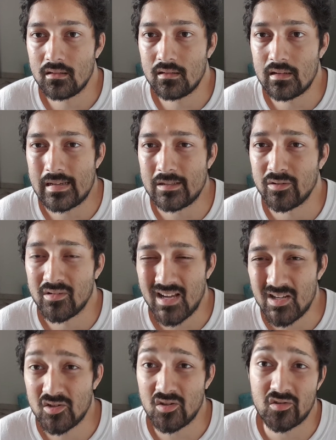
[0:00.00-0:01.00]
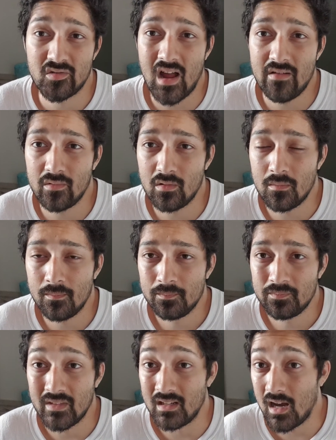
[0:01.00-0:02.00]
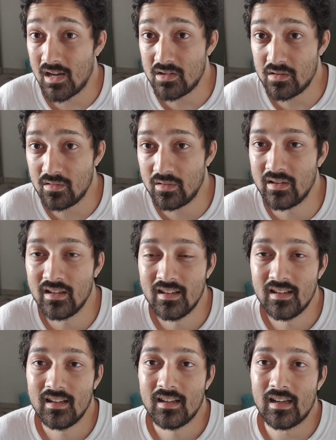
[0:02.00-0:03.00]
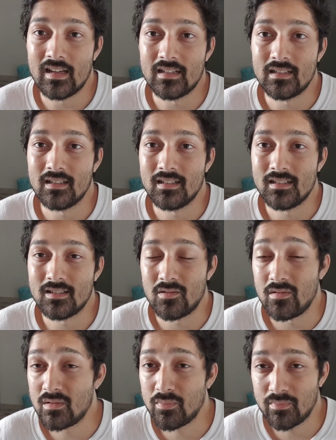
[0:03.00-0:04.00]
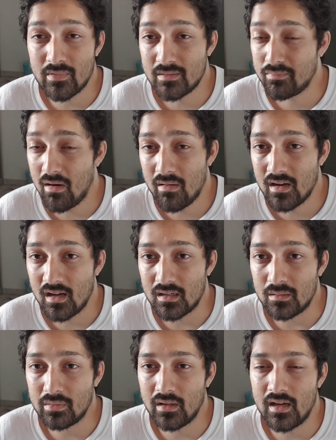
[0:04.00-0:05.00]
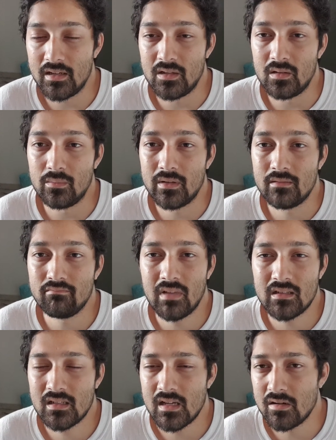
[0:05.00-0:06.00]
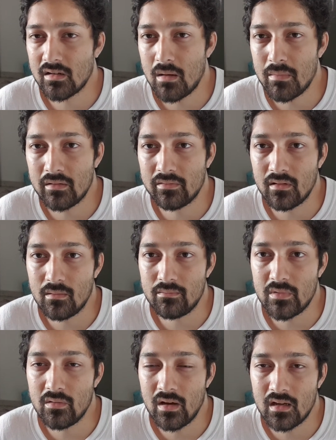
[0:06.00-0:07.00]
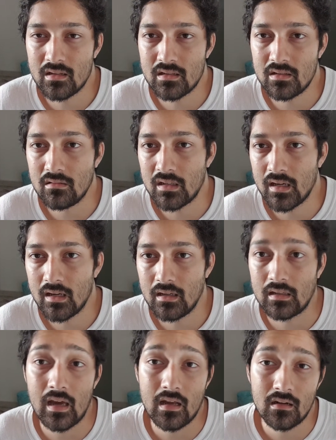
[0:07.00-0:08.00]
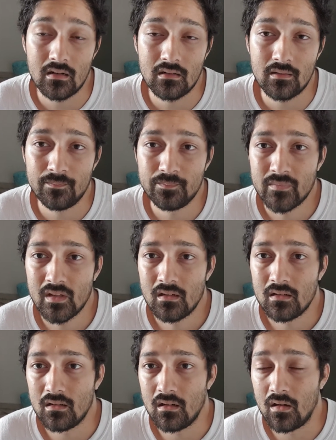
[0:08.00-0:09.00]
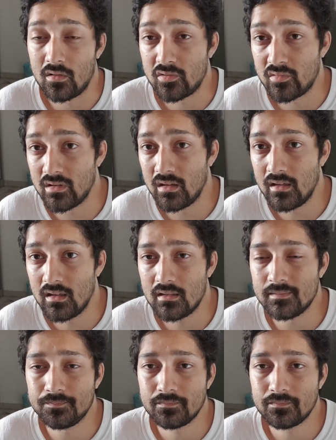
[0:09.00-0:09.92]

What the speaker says: inter-Asia travel than I do. And so this is probably not going to apply to you. But let's say you're coming from US, UK, Canada, Australia,